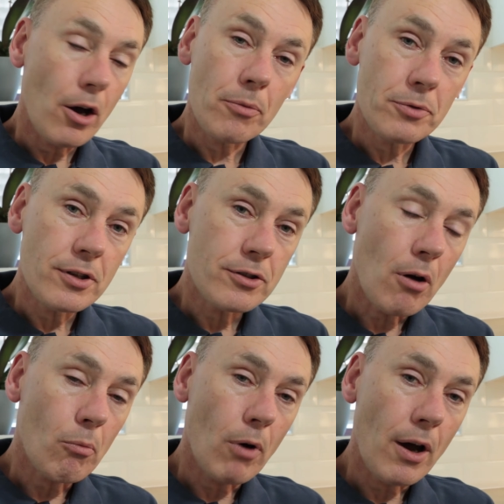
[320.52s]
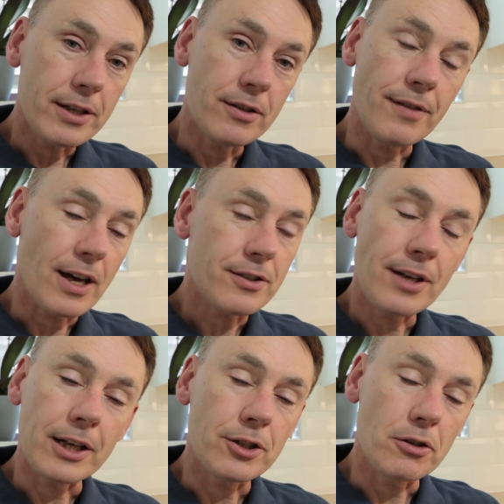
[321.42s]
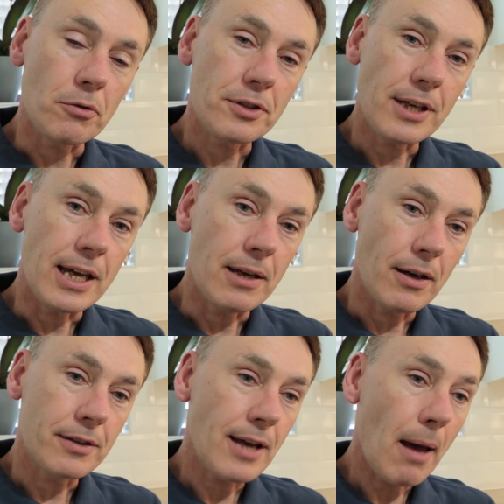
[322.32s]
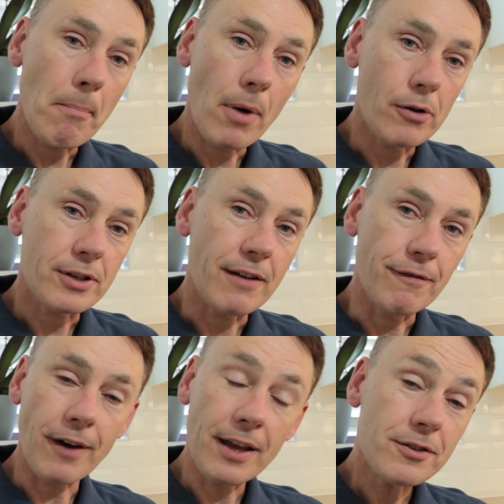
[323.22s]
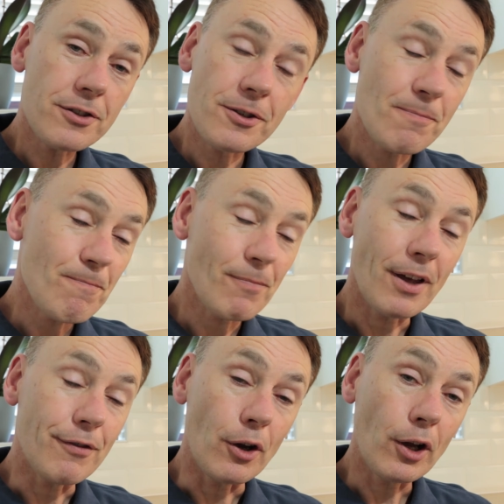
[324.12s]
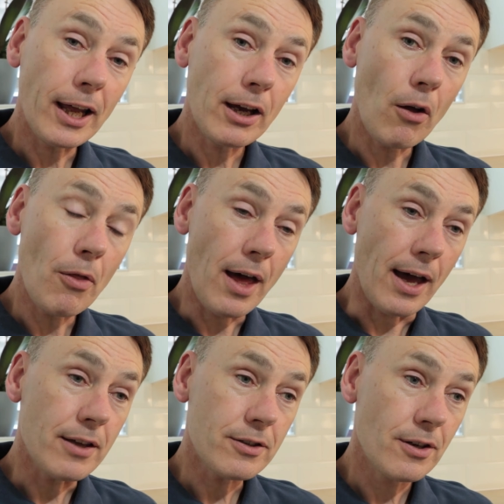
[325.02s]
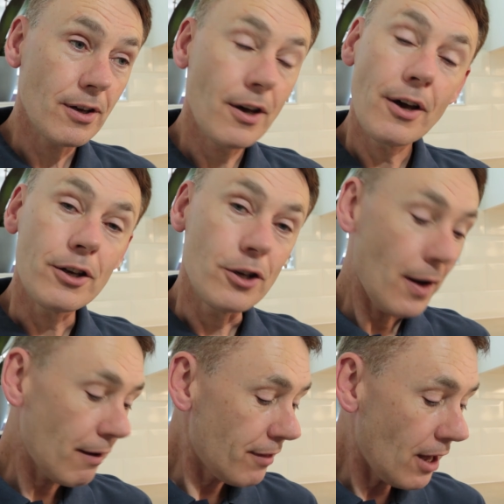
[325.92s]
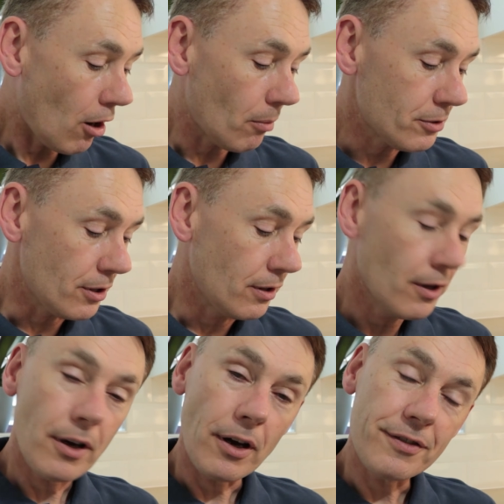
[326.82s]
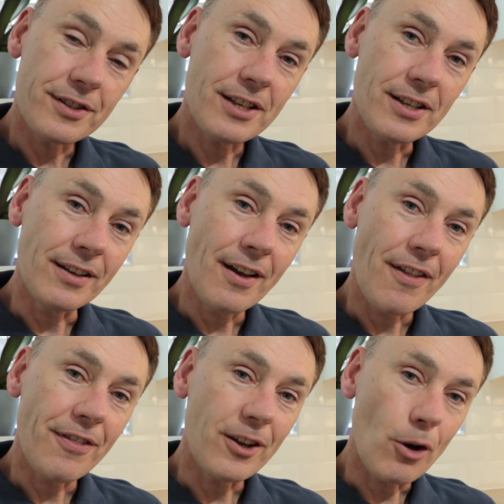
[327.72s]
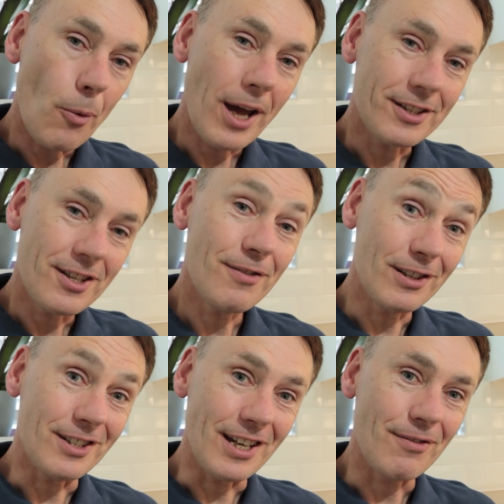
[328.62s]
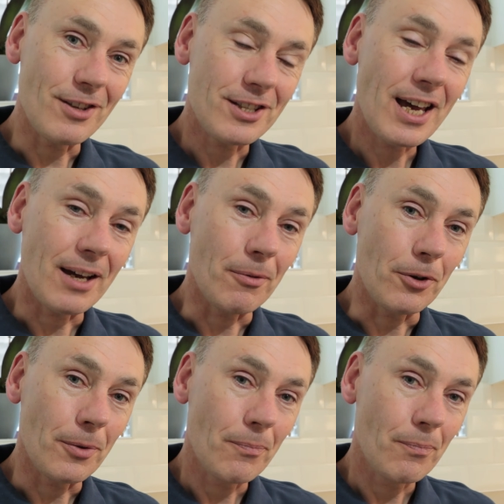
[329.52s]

Up to the top right of that section you'll see a tab marked Advanced. If you click on that, you have the option of setting the directivity of the sound.